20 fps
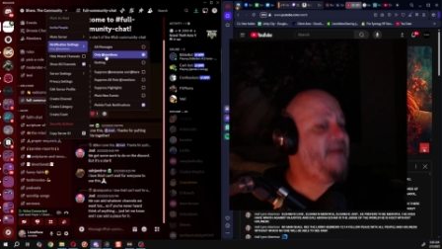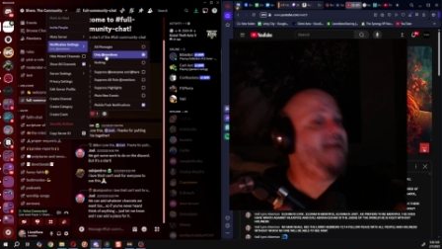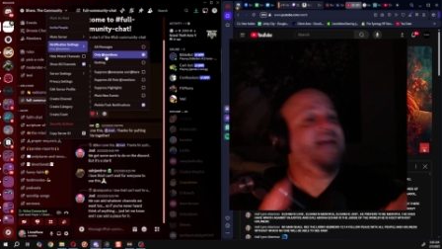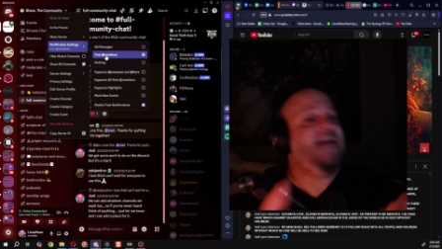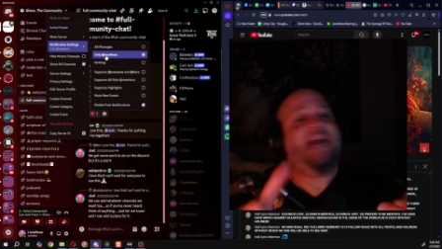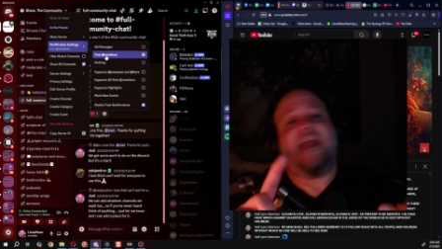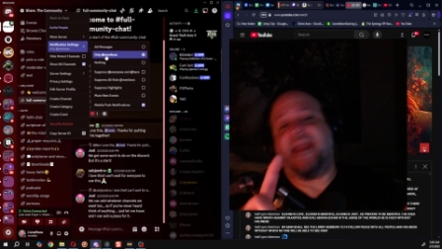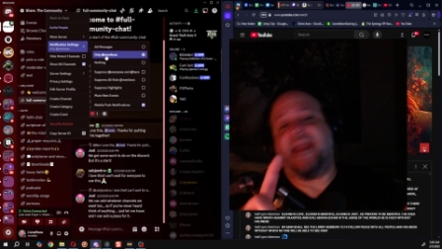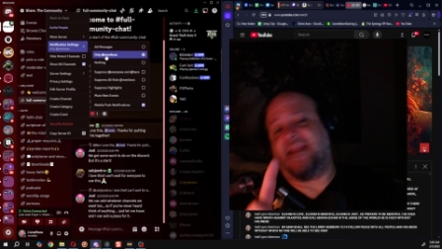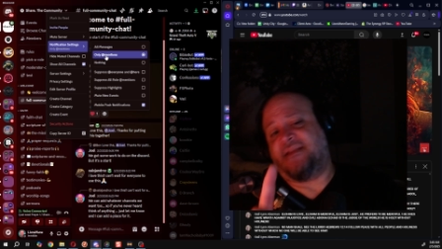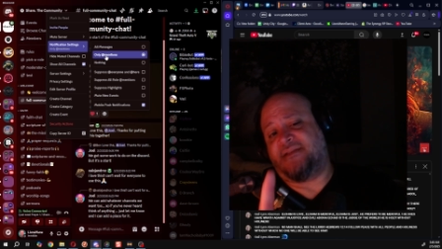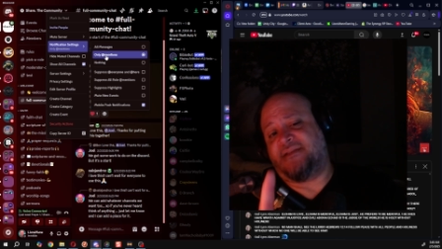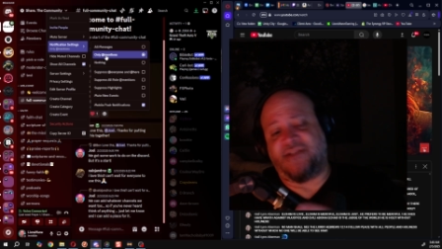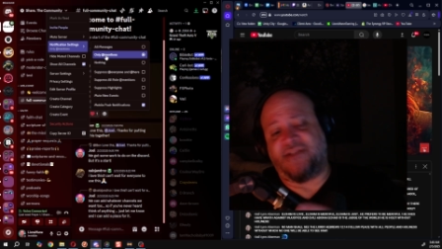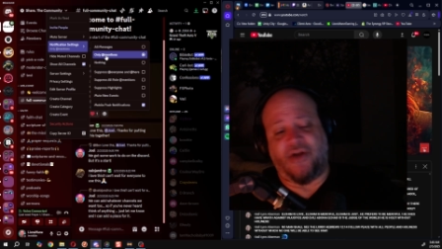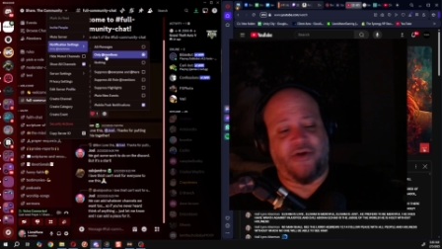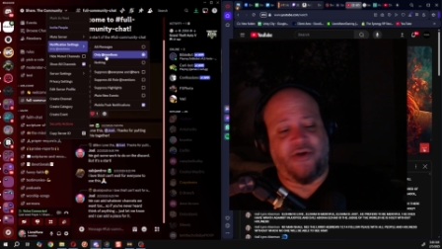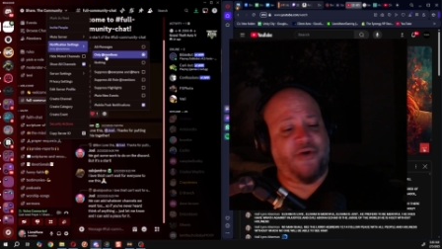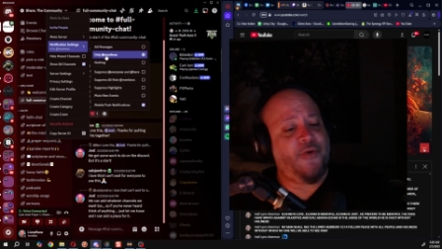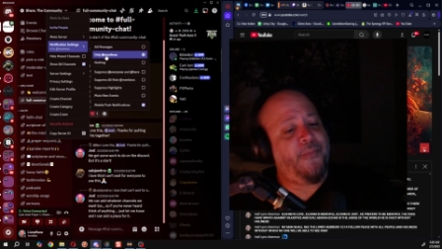and
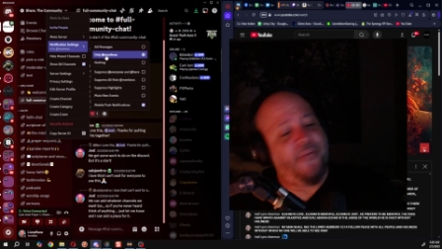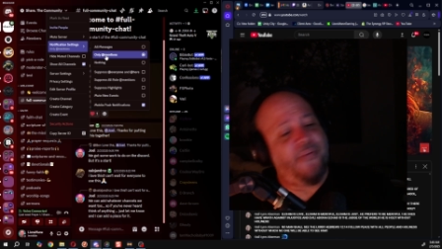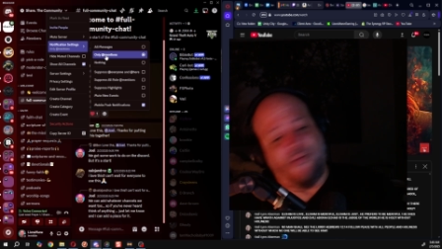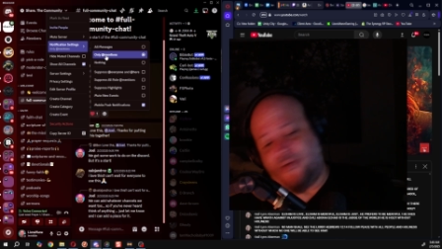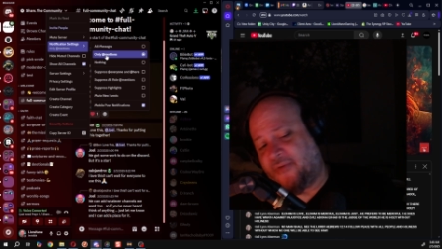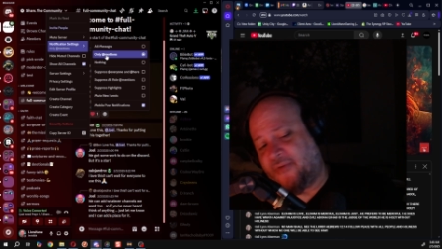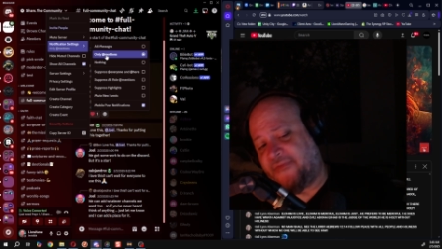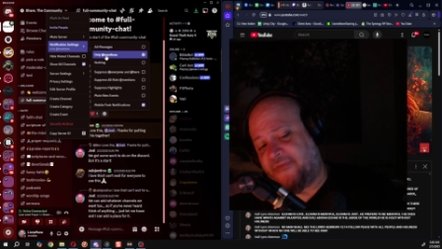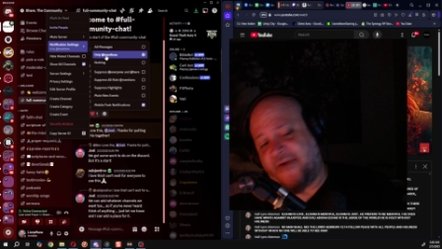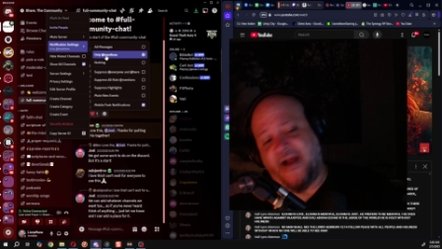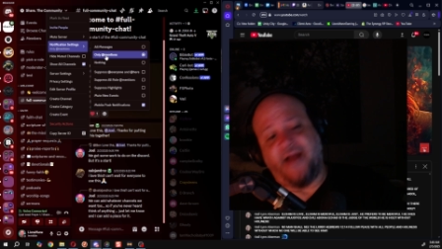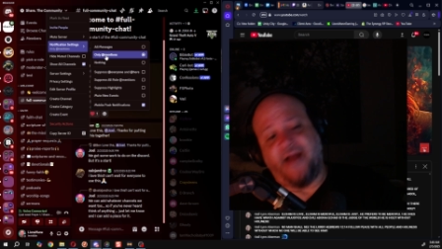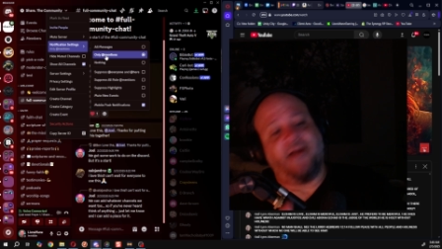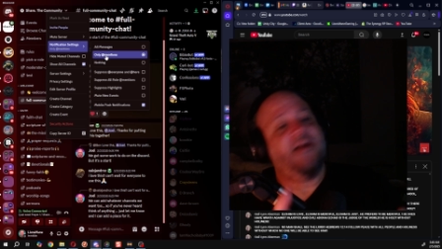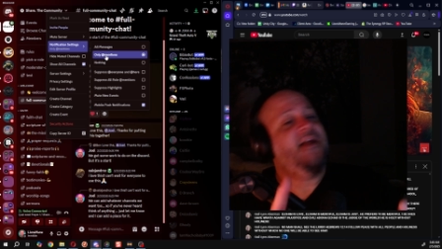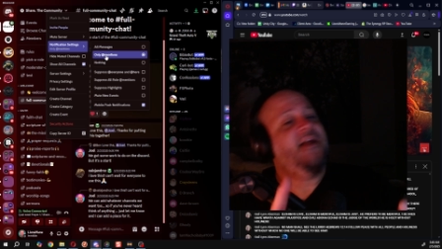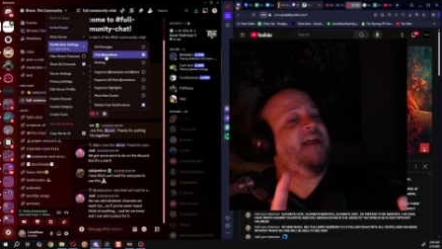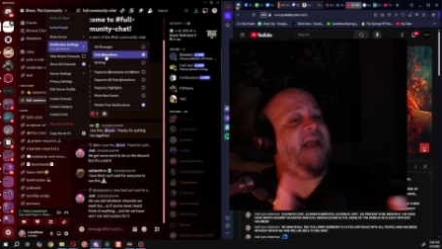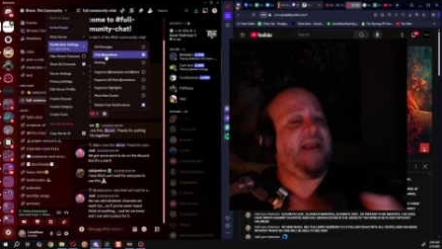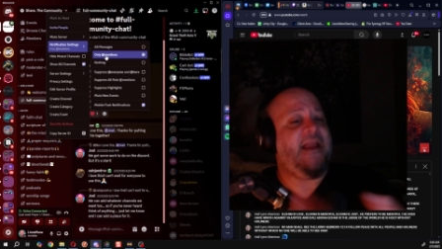start a new profile
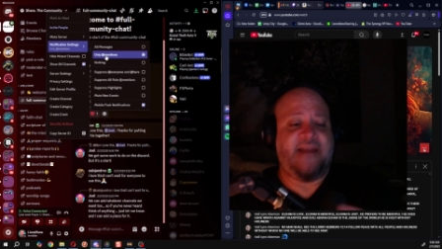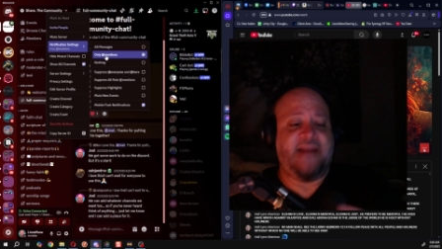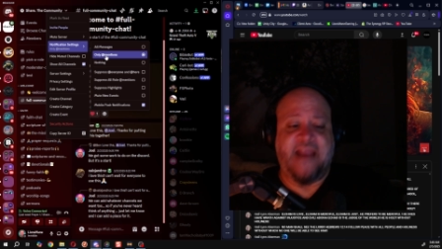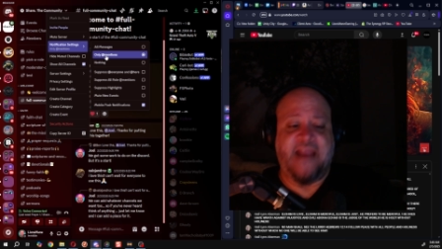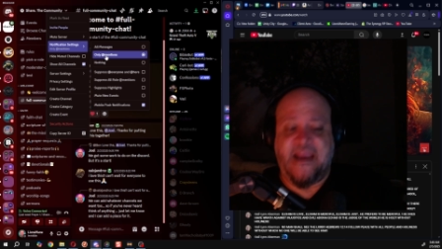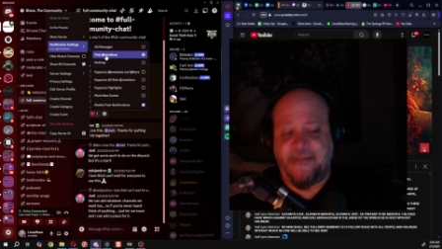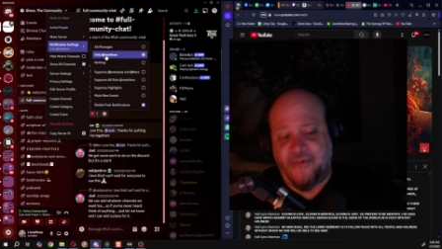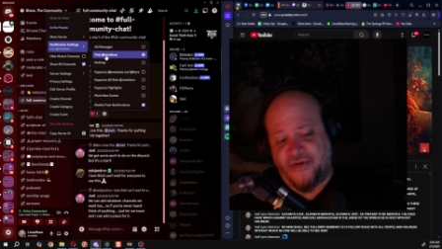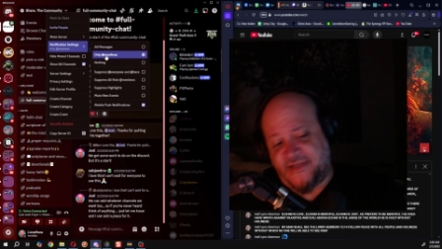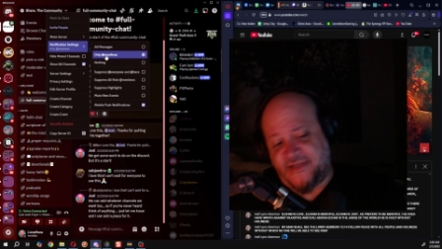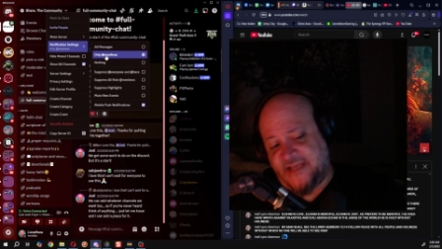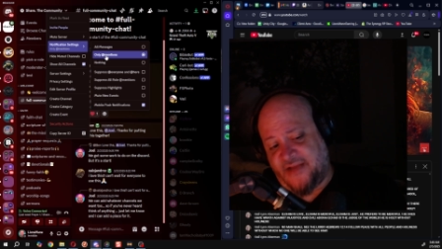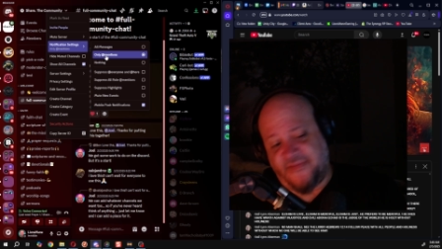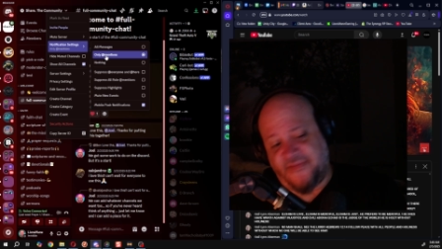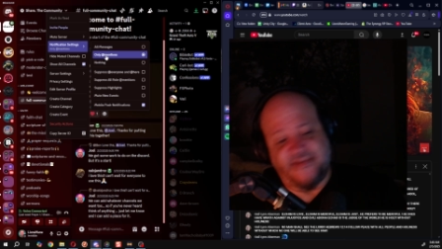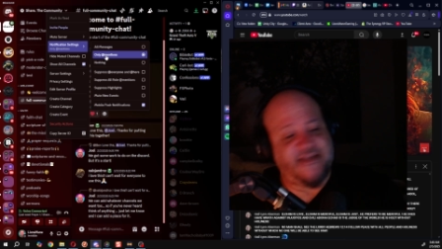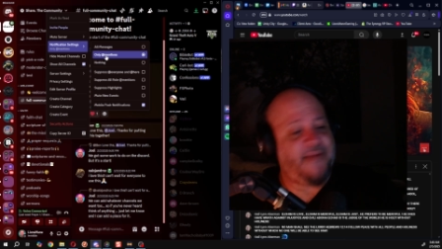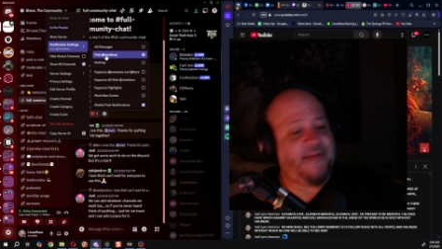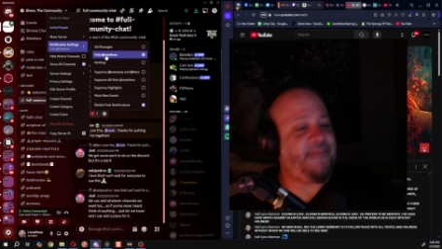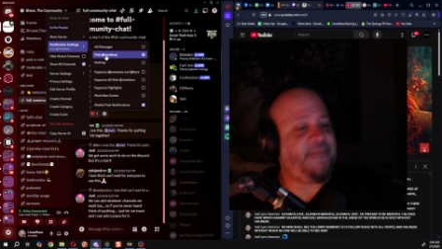and name yourself
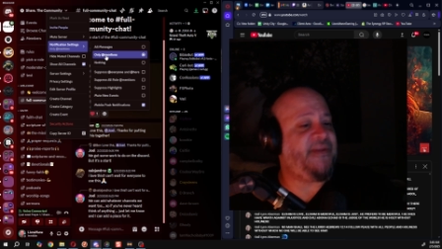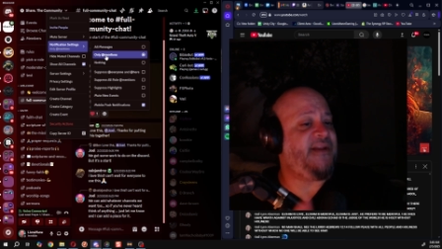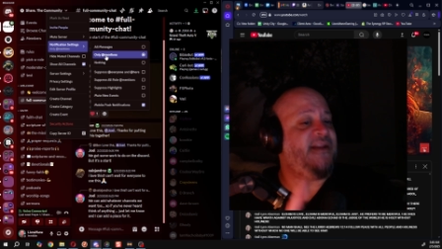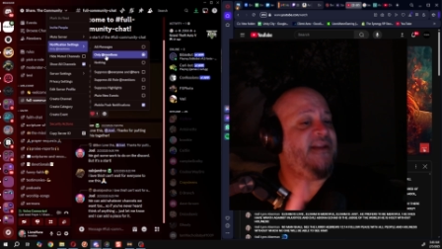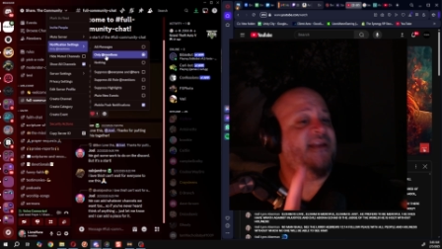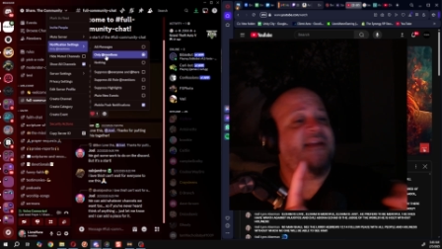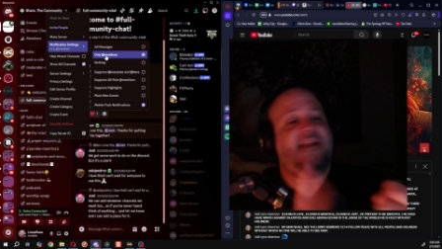something.